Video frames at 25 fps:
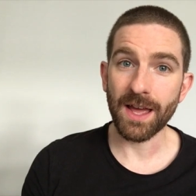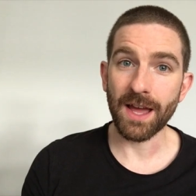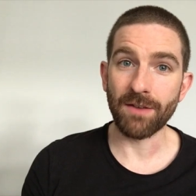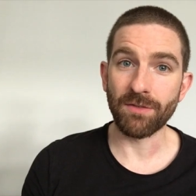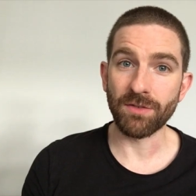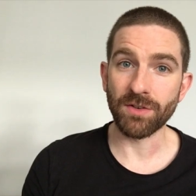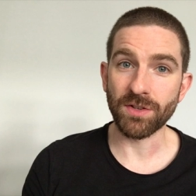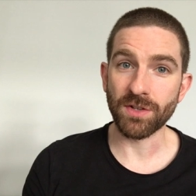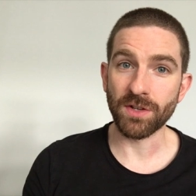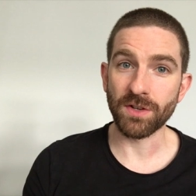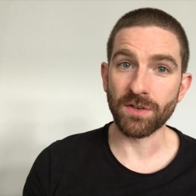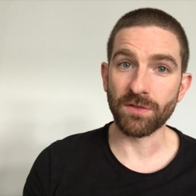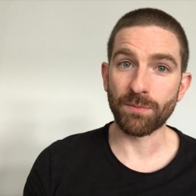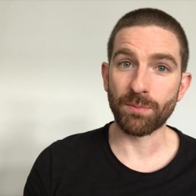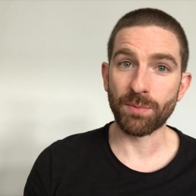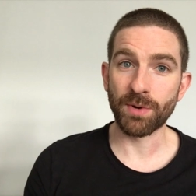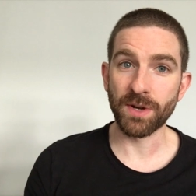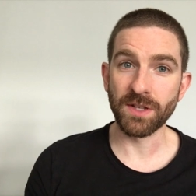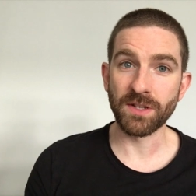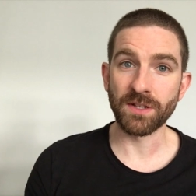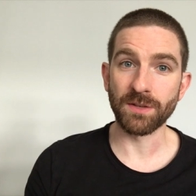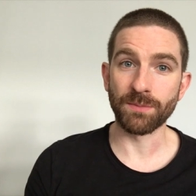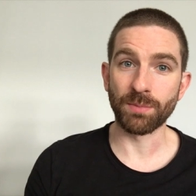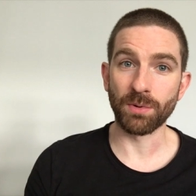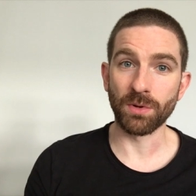a return of
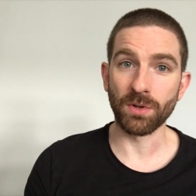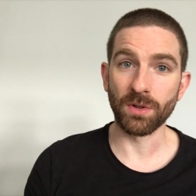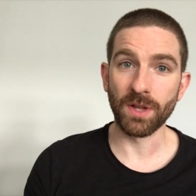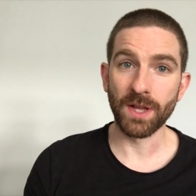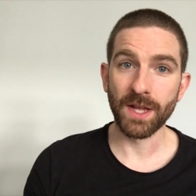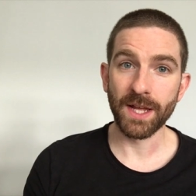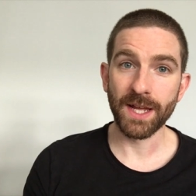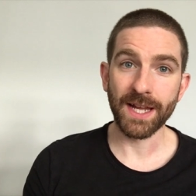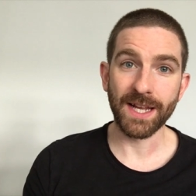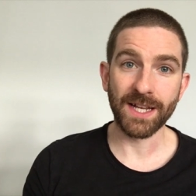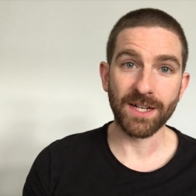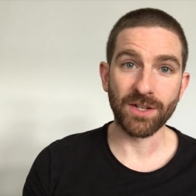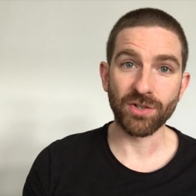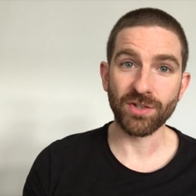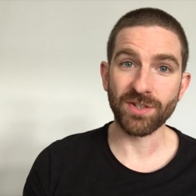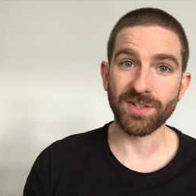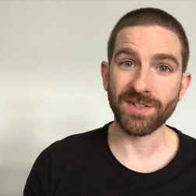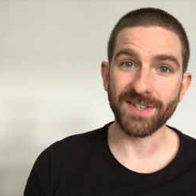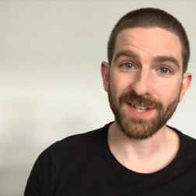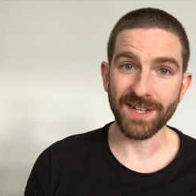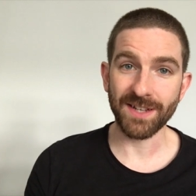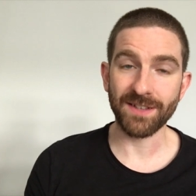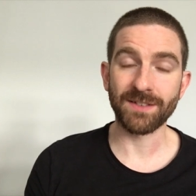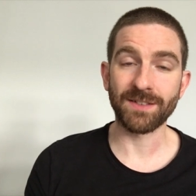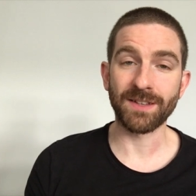principal in just
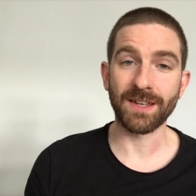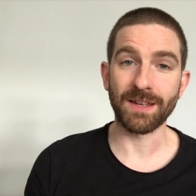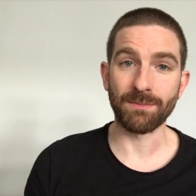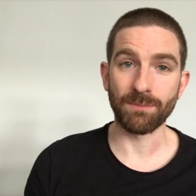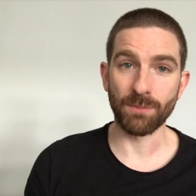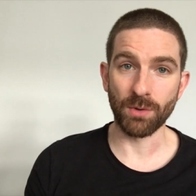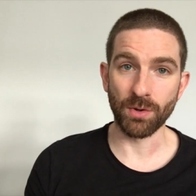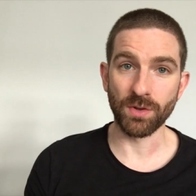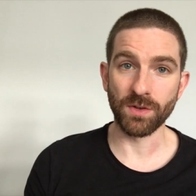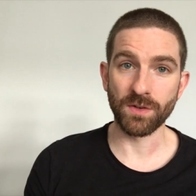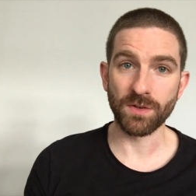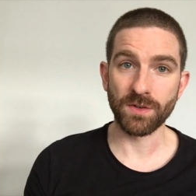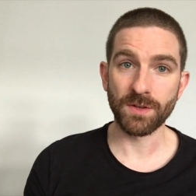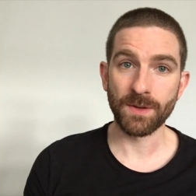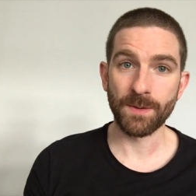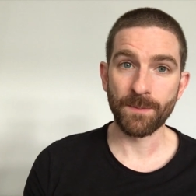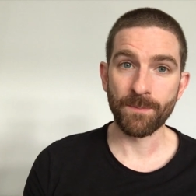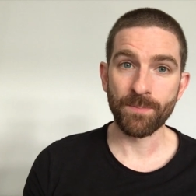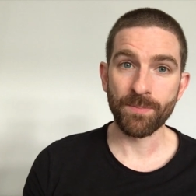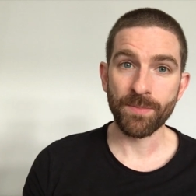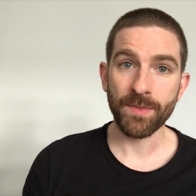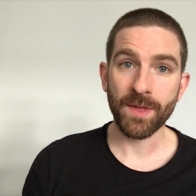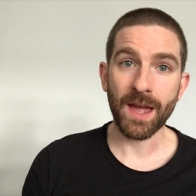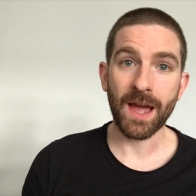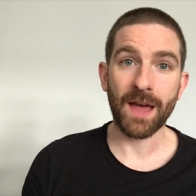16 months.
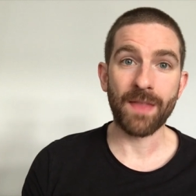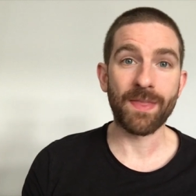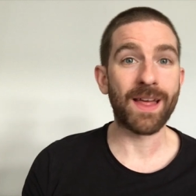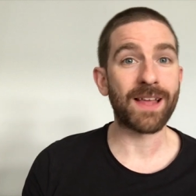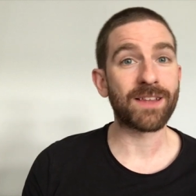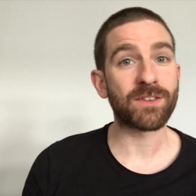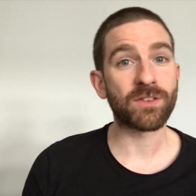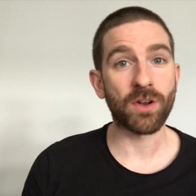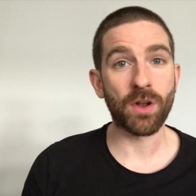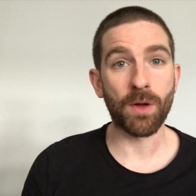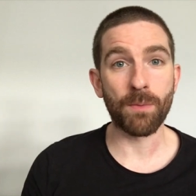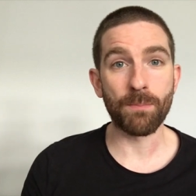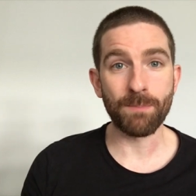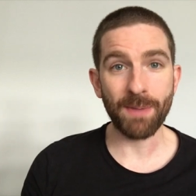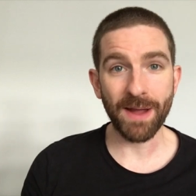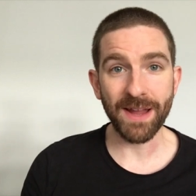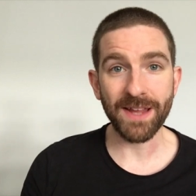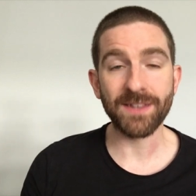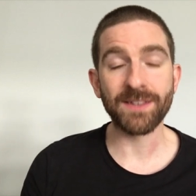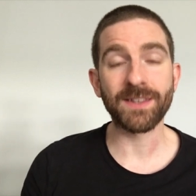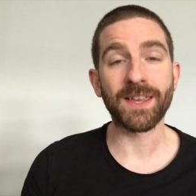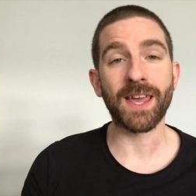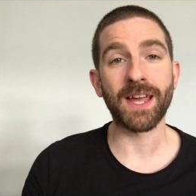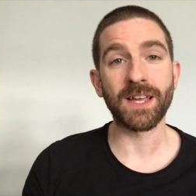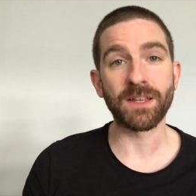And that's on our base
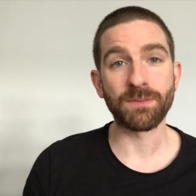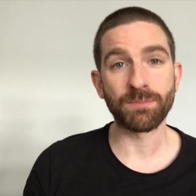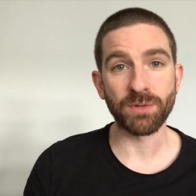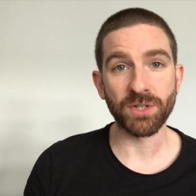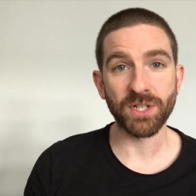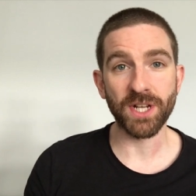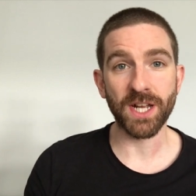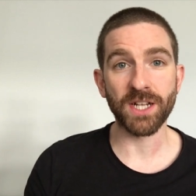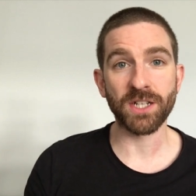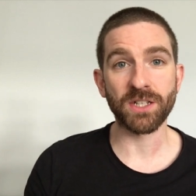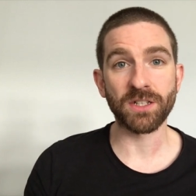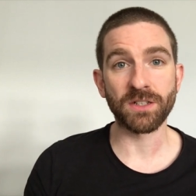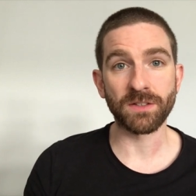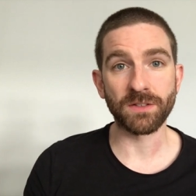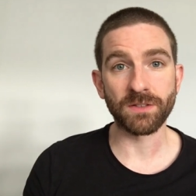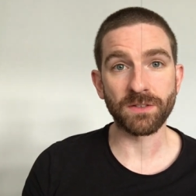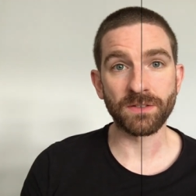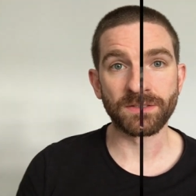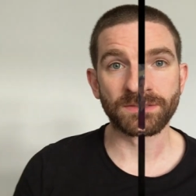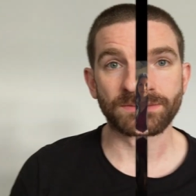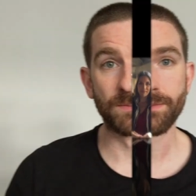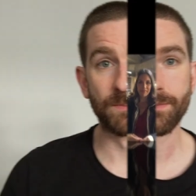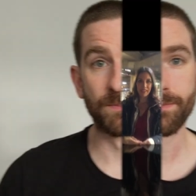case projections.